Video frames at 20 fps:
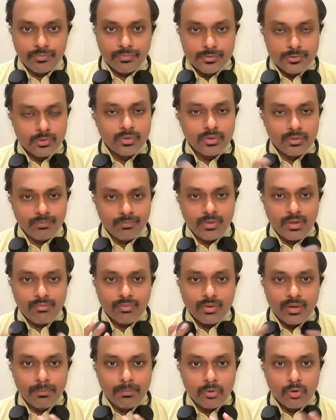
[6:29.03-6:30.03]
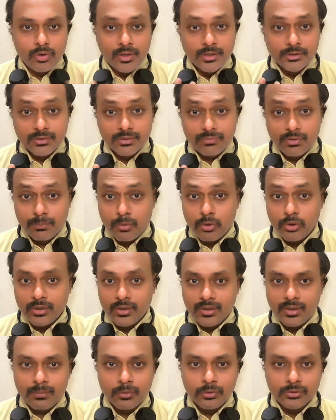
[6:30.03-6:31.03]
So they've clubbed rotation with
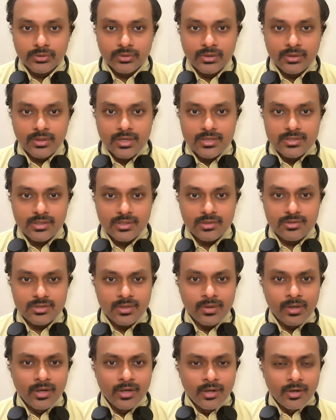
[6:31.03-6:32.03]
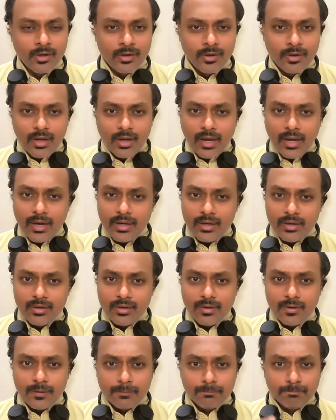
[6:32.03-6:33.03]
projectile motion in that sense.
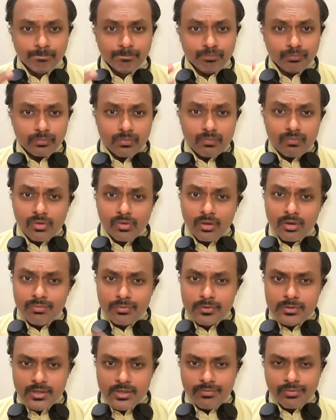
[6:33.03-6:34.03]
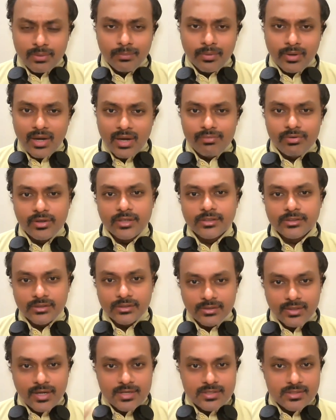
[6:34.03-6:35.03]
And if you see from
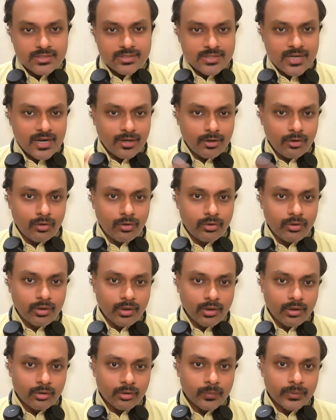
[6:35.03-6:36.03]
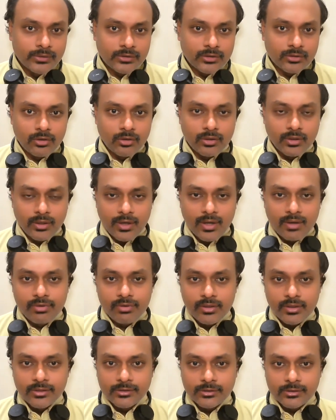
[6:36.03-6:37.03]
gravitation, there is a standalone question on
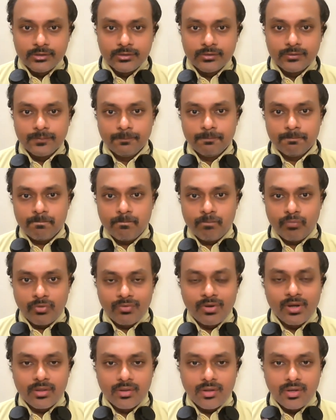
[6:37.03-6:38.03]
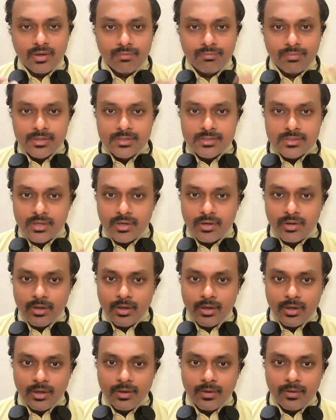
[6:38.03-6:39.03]
gravitation where they have tested
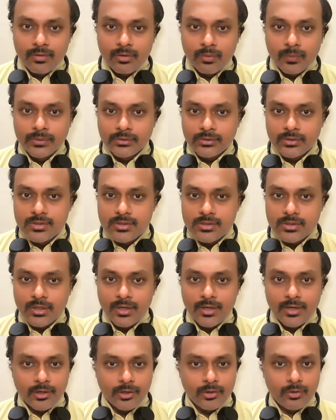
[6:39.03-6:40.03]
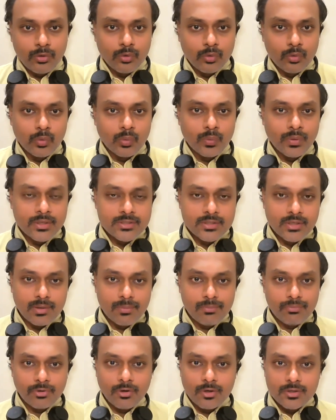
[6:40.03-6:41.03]
questions related to
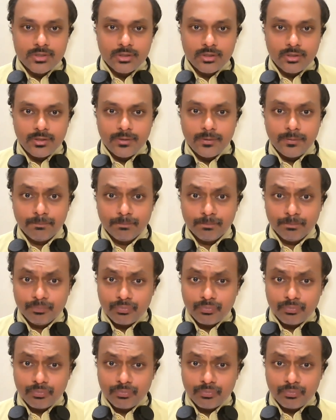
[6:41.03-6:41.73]
escape velocity.